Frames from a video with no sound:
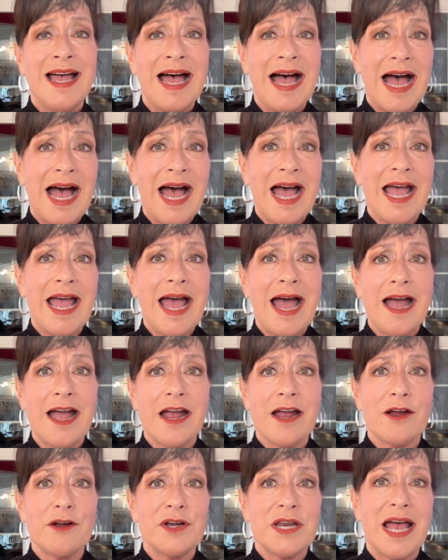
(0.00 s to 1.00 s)
I
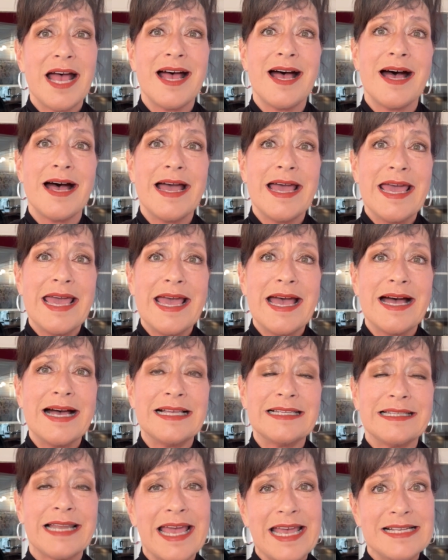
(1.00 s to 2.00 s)
hired a
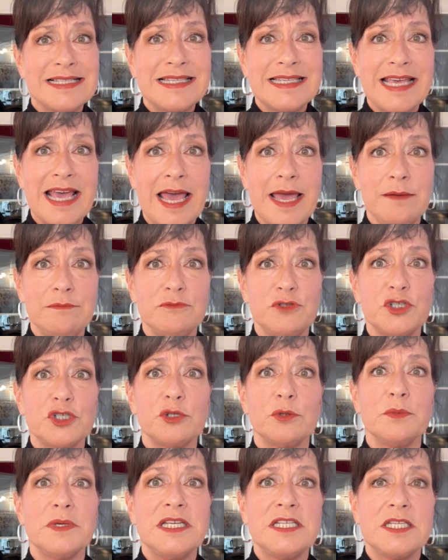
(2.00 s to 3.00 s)
landscape
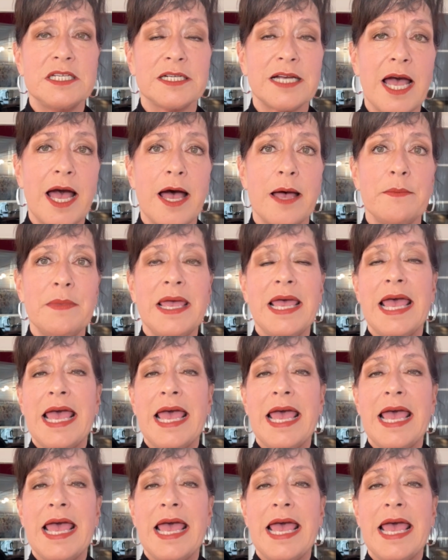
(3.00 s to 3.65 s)
gentleman to come